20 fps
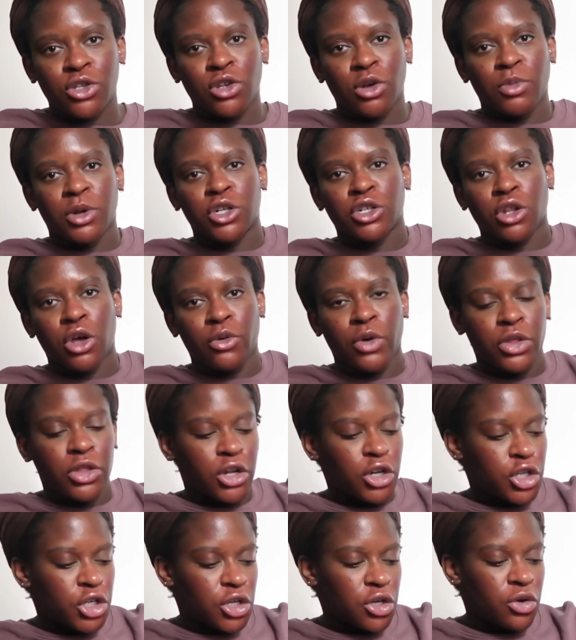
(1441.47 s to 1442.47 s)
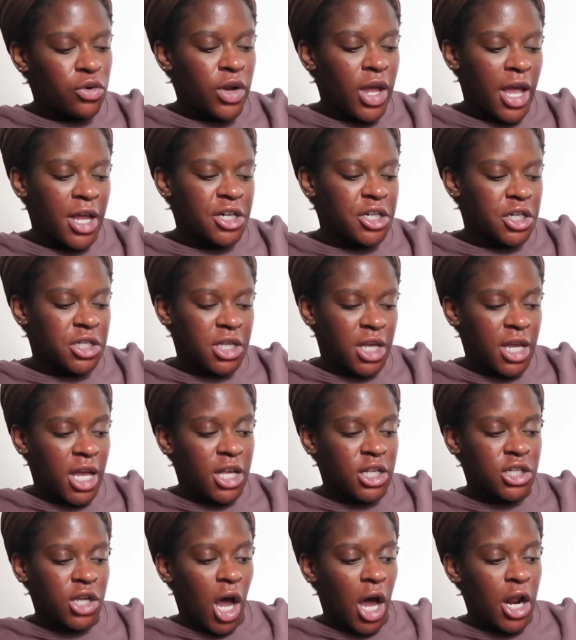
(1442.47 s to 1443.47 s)
so much lower than Jude and just like
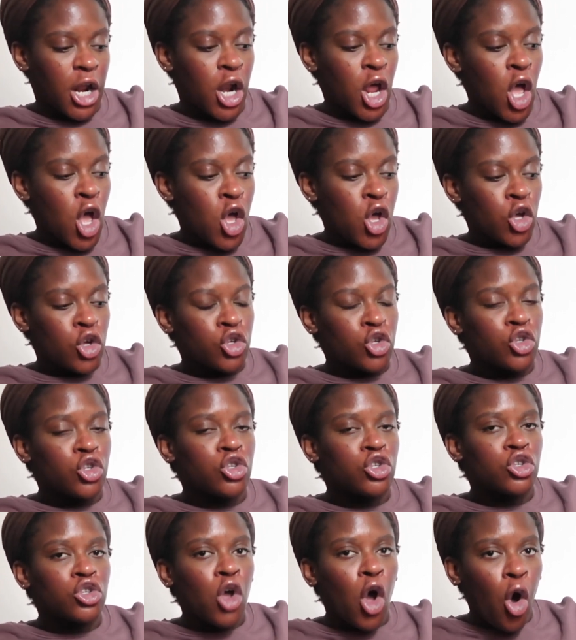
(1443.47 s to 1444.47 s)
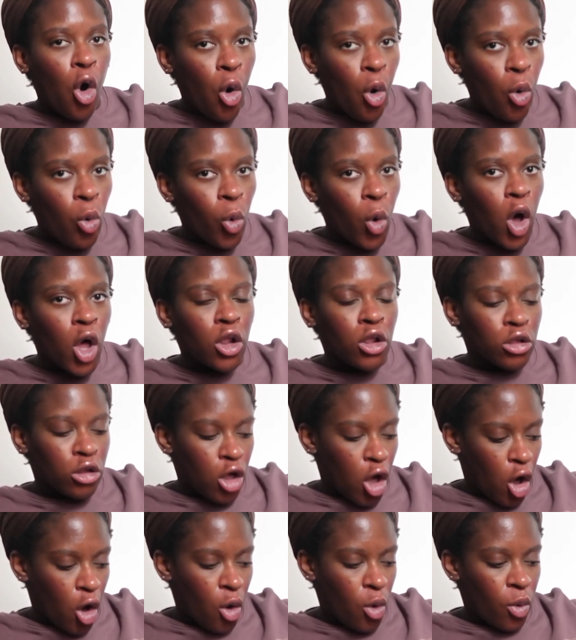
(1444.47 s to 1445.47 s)
has gotten so
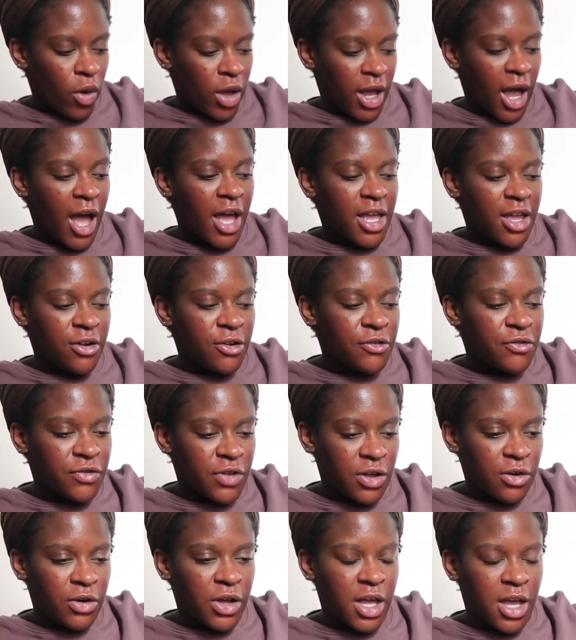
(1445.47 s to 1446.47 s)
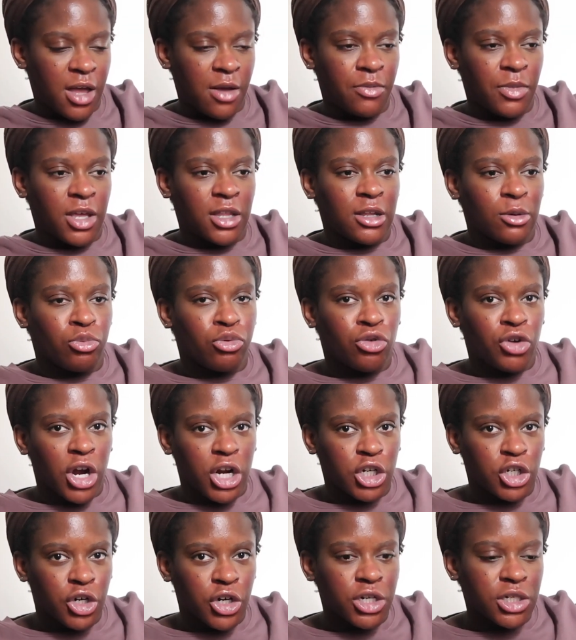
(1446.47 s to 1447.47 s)
low. Like I can feel him, like the
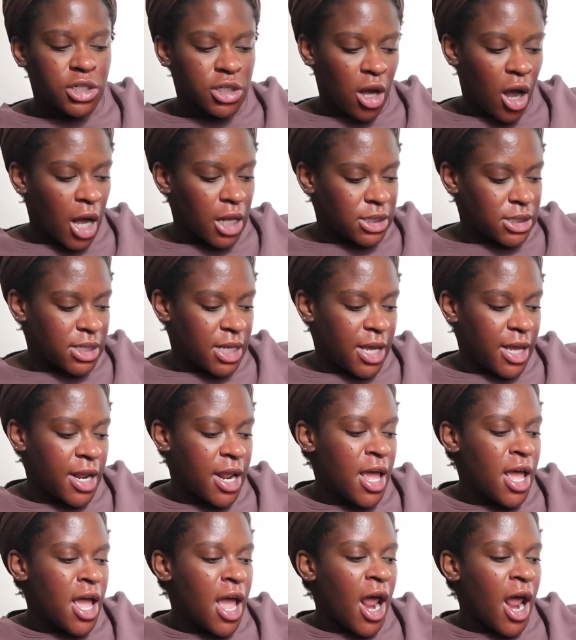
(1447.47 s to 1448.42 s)
pressure is constant.